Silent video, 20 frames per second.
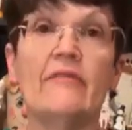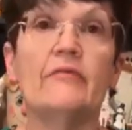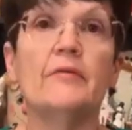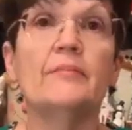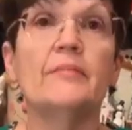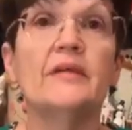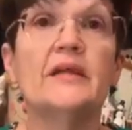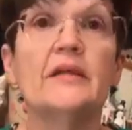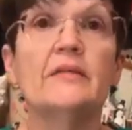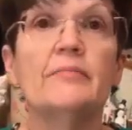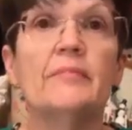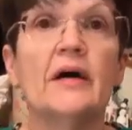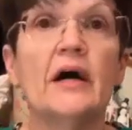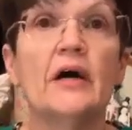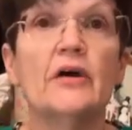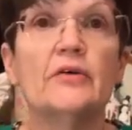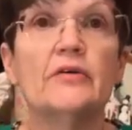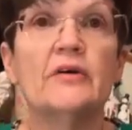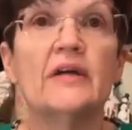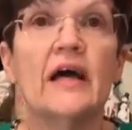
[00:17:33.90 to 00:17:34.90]
have a big
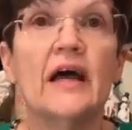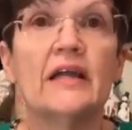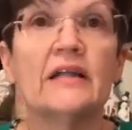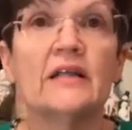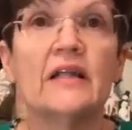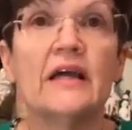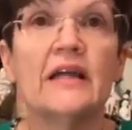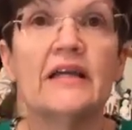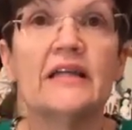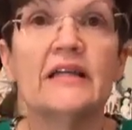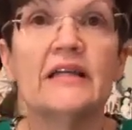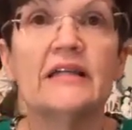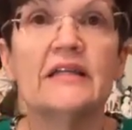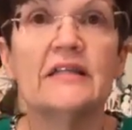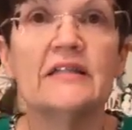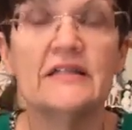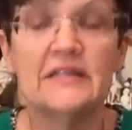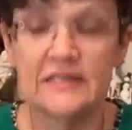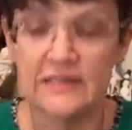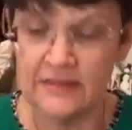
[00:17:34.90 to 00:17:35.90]
bow, kind of like
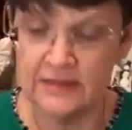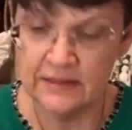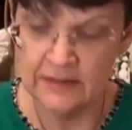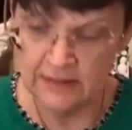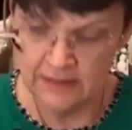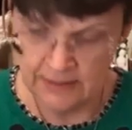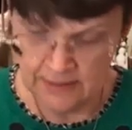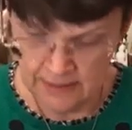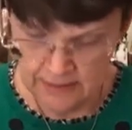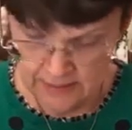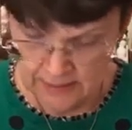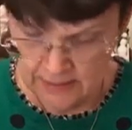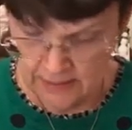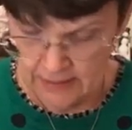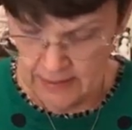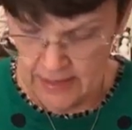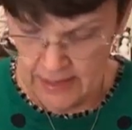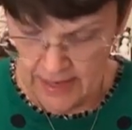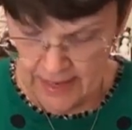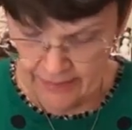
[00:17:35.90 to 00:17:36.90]
kids
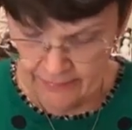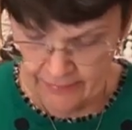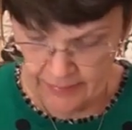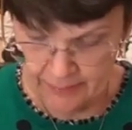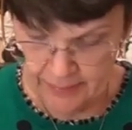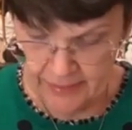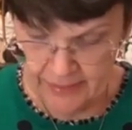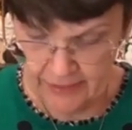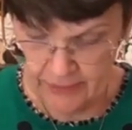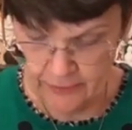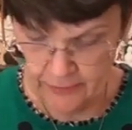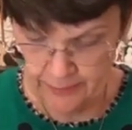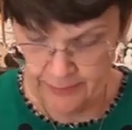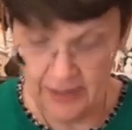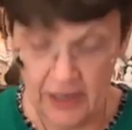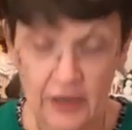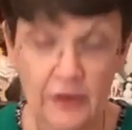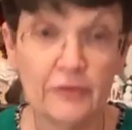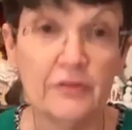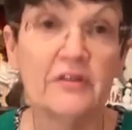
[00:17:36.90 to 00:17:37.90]
have a bigger
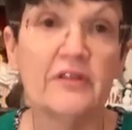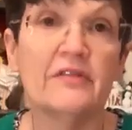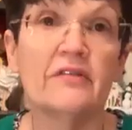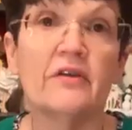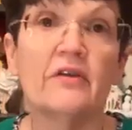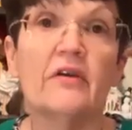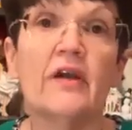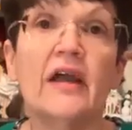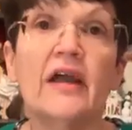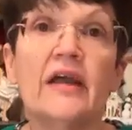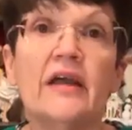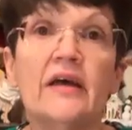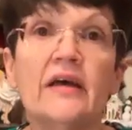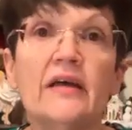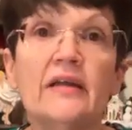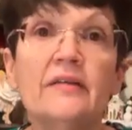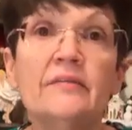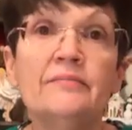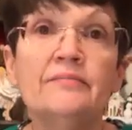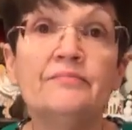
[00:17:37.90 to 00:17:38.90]
bow than their
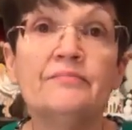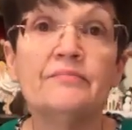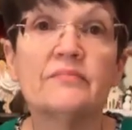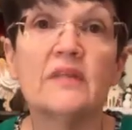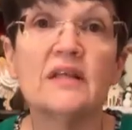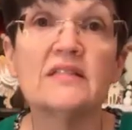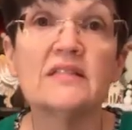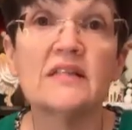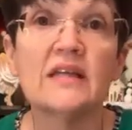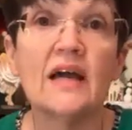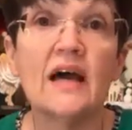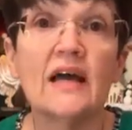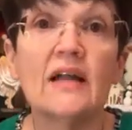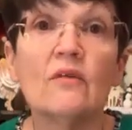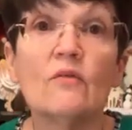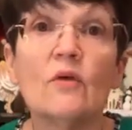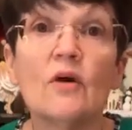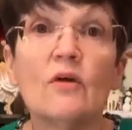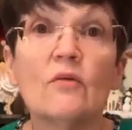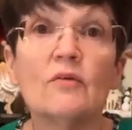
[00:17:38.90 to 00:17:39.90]
head. That's kind
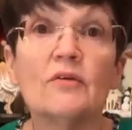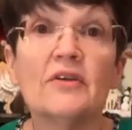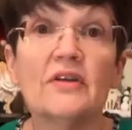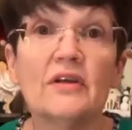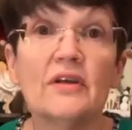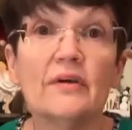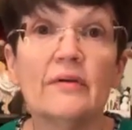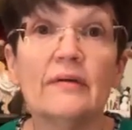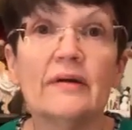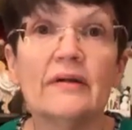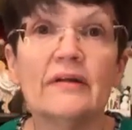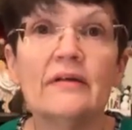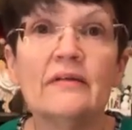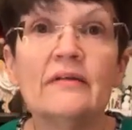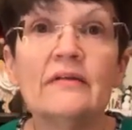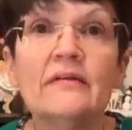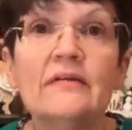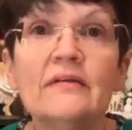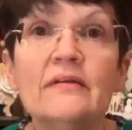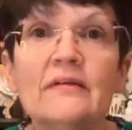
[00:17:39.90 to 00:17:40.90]
of what we're doing.